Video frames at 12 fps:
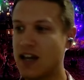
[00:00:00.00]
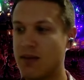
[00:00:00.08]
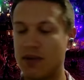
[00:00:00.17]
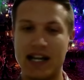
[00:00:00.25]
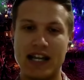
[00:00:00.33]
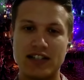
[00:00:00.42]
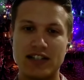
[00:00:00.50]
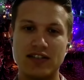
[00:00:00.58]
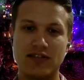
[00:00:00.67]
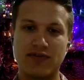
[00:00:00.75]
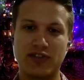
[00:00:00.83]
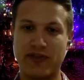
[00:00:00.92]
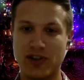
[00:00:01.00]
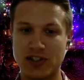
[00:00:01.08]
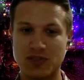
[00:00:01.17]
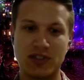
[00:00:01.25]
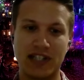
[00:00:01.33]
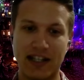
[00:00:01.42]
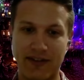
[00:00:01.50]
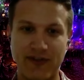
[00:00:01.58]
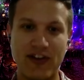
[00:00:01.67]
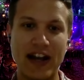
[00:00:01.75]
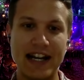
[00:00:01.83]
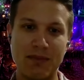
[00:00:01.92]
But I had to, for the first one, like
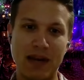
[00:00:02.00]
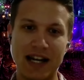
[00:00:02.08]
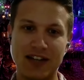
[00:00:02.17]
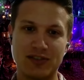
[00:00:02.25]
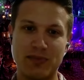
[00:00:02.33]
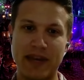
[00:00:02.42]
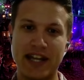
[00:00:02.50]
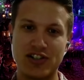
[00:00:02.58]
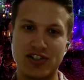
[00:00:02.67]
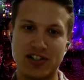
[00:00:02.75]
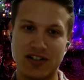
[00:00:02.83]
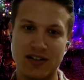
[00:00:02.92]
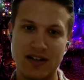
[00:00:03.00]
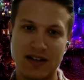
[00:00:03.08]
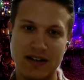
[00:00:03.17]
fight a Michaels manager,